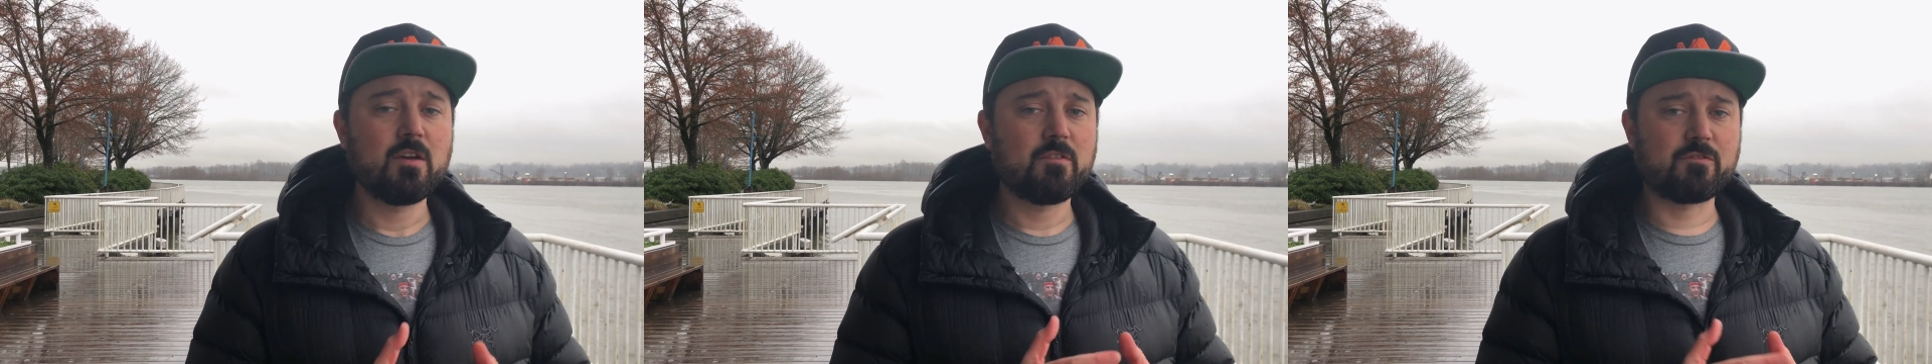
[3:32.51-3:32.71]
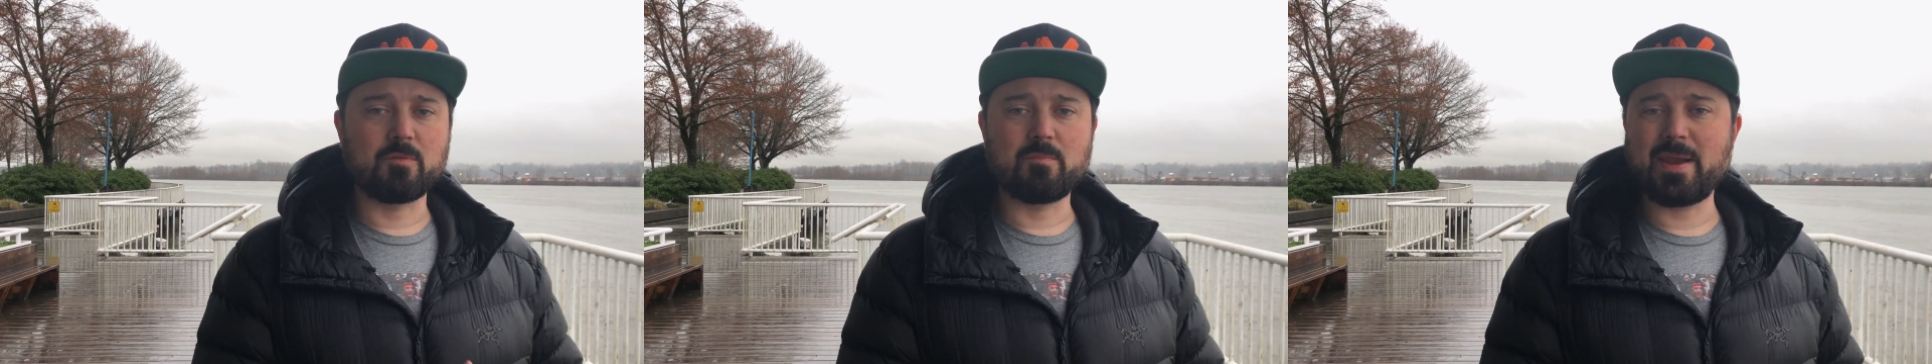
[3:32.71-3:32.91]

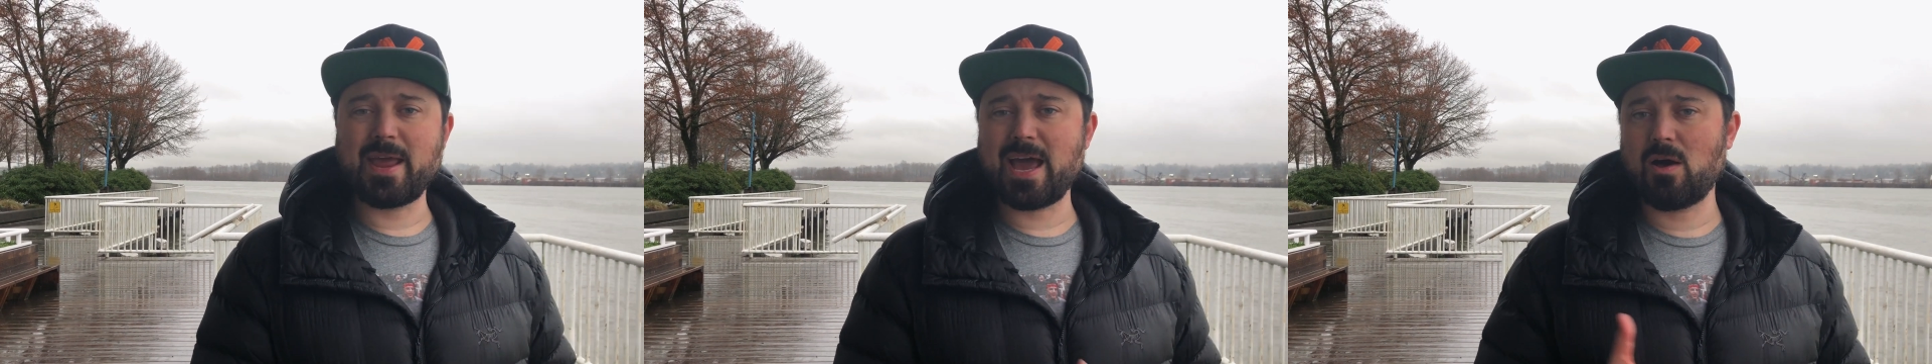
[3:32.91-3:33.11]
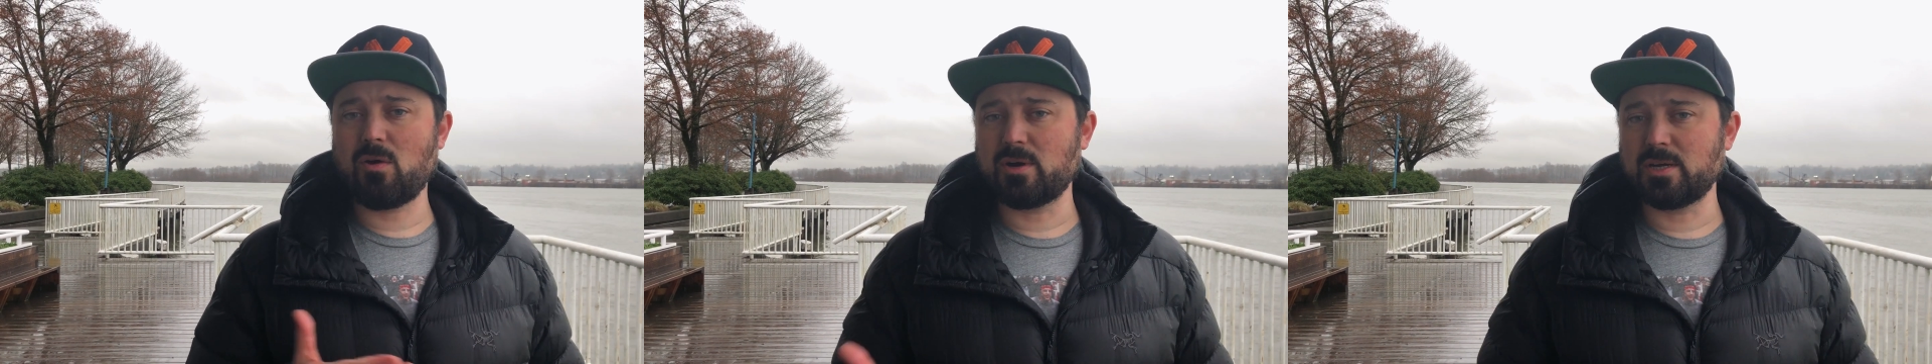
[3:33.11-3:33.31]
from
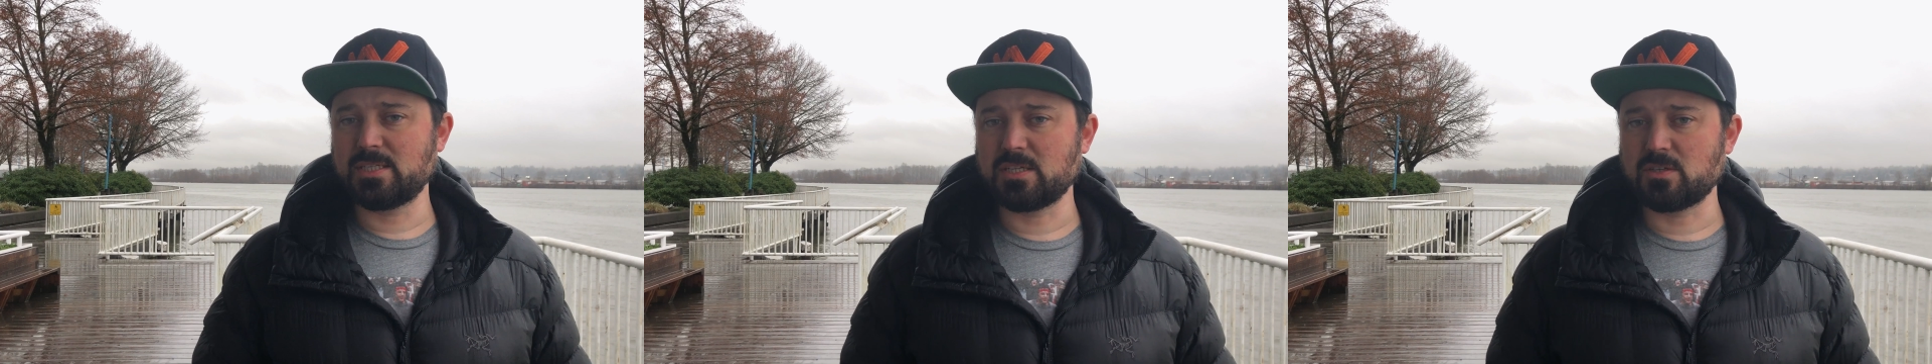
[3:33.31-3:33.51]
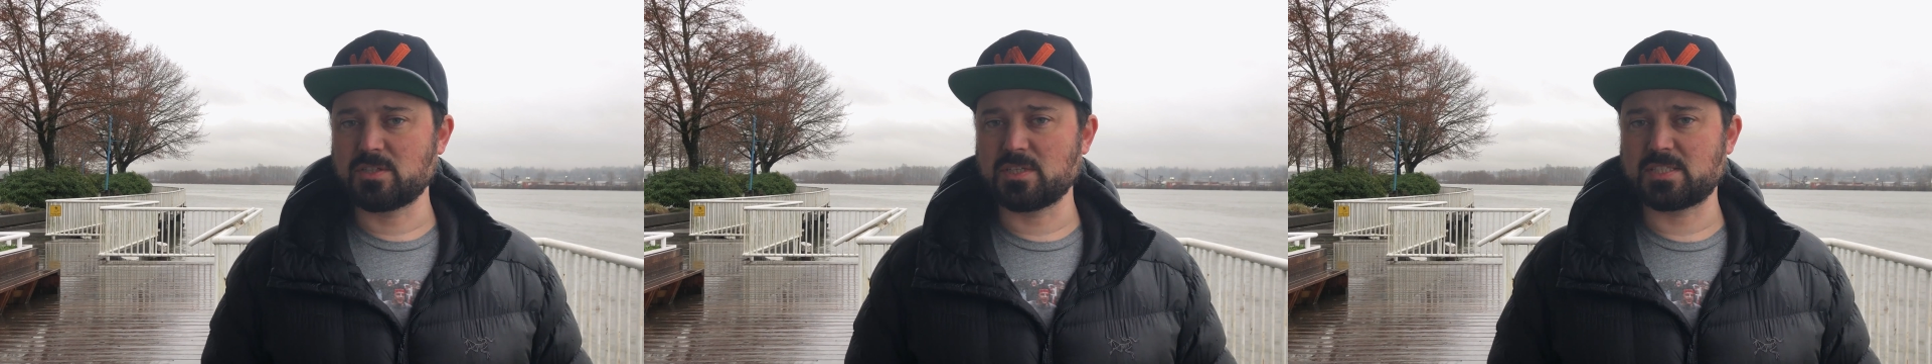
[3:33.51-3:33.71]
now
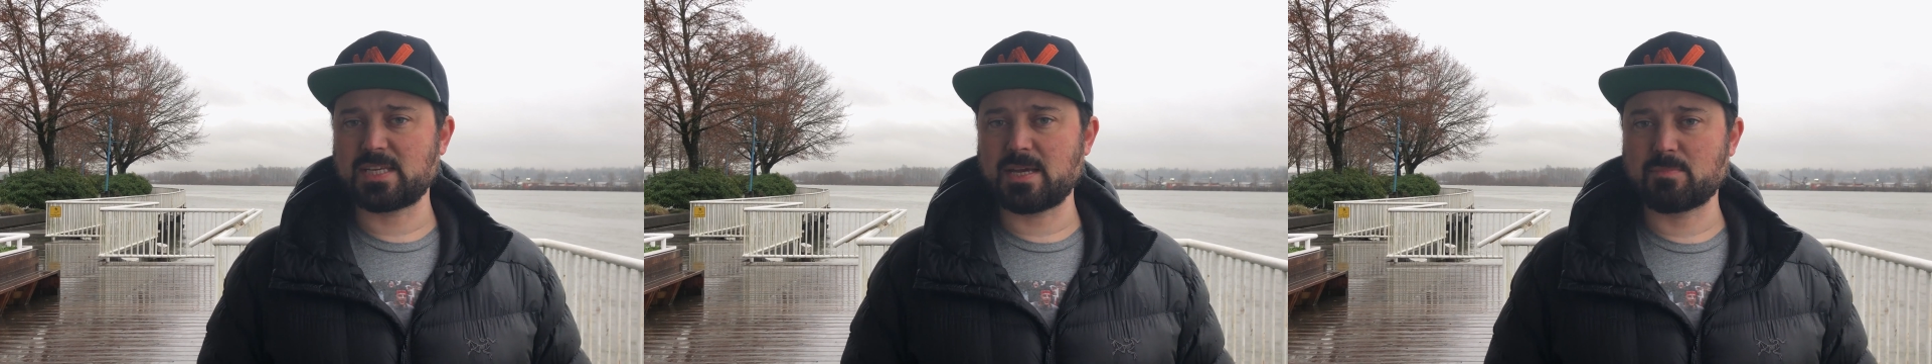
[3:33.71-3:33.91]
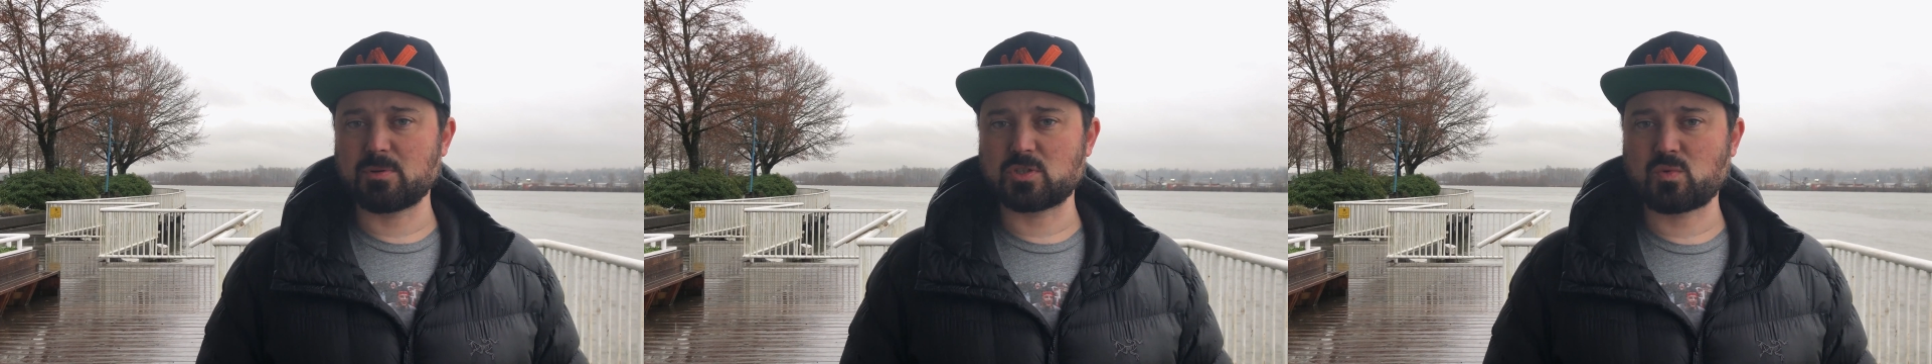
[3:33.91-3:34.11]
until
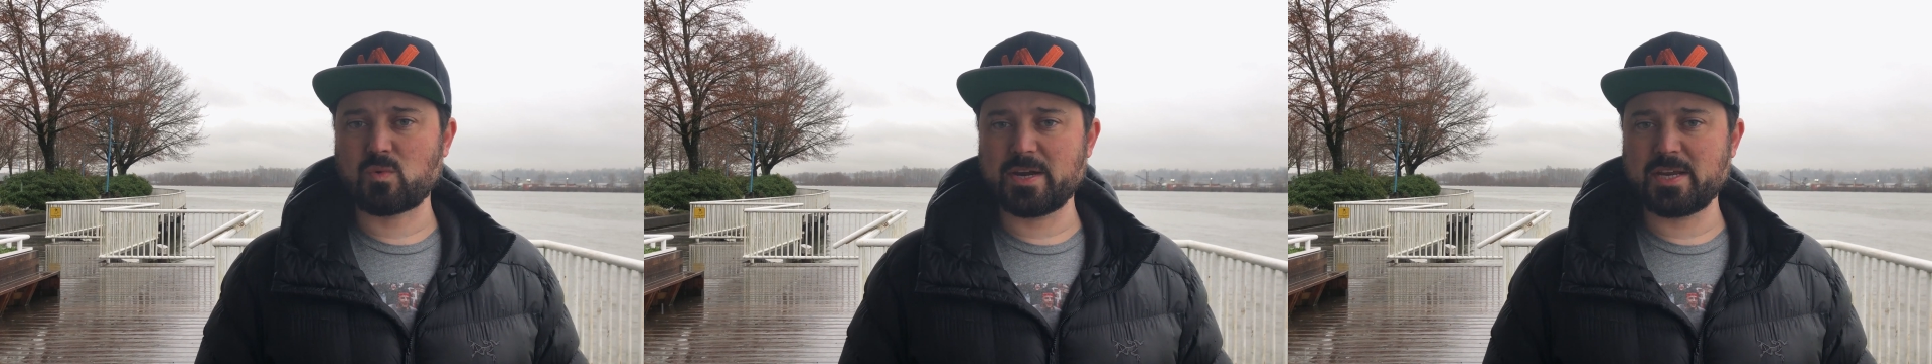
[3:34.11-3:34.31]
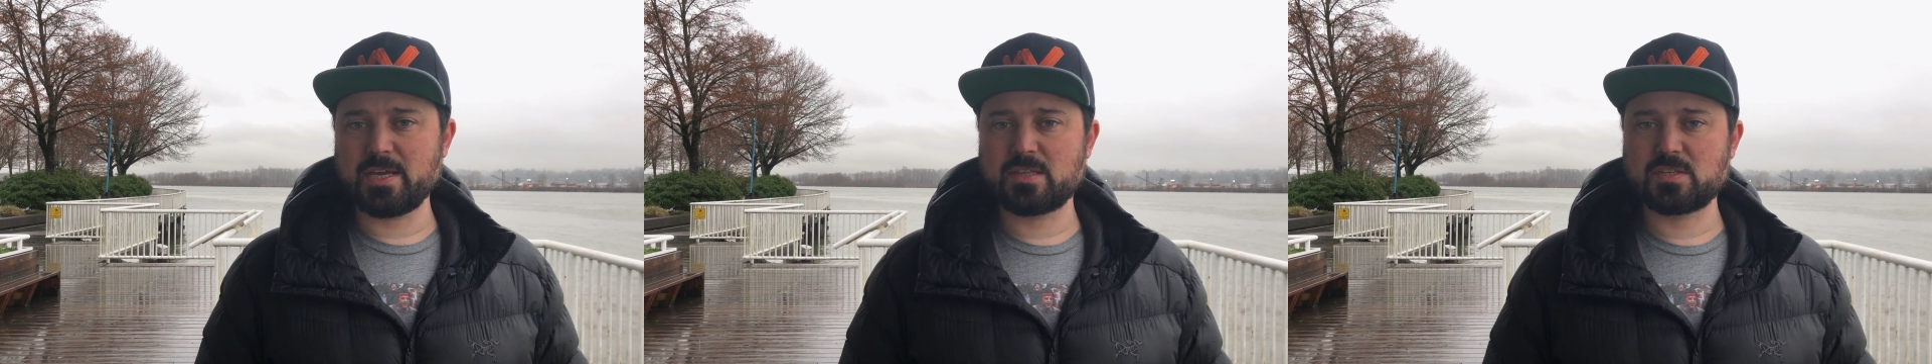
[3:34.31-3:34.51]
December
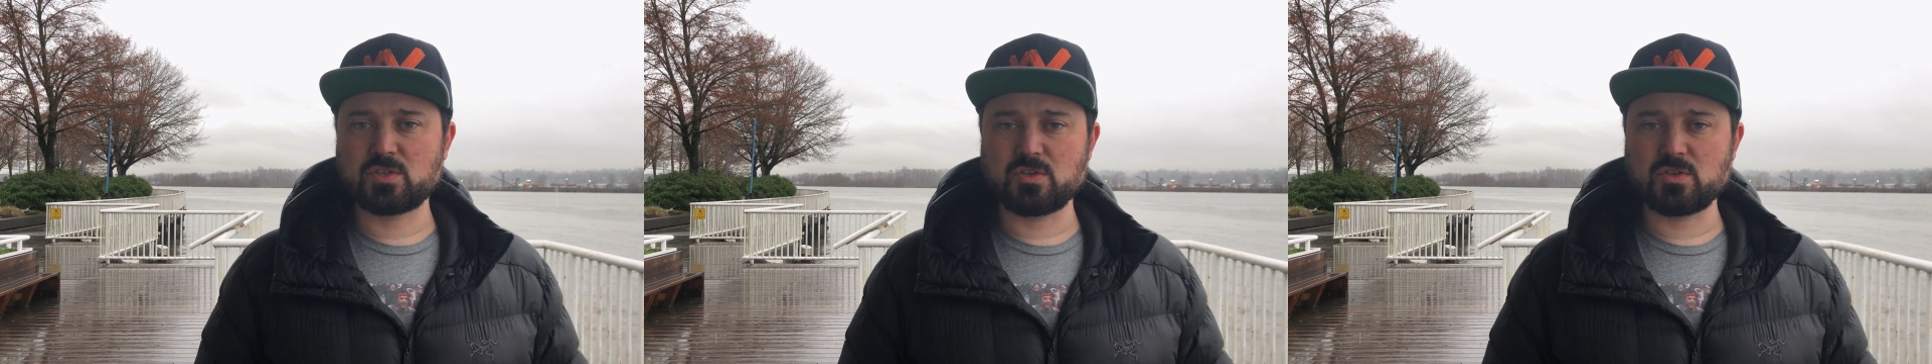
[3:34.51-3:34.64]
20th,